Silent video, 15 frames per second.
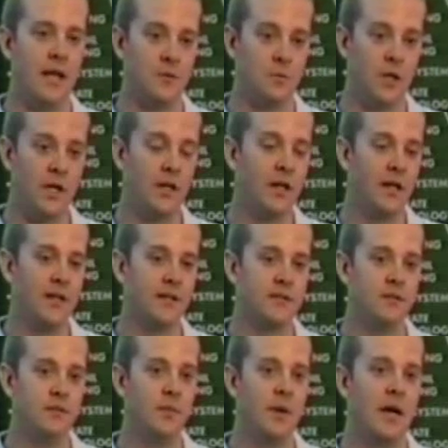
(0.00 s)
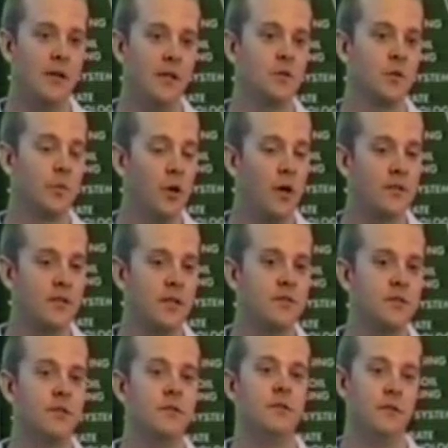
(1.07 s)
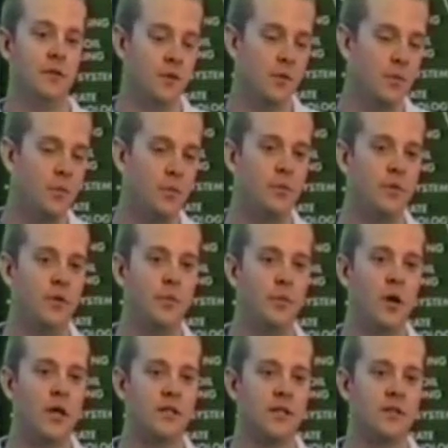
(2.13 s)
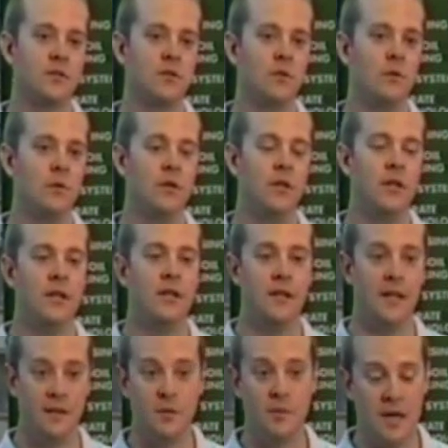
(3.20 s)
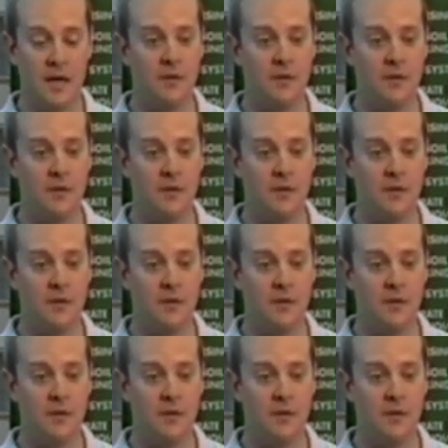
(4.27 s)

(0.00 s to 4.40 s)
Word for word: as well as biodiesel processor to, to process the oil into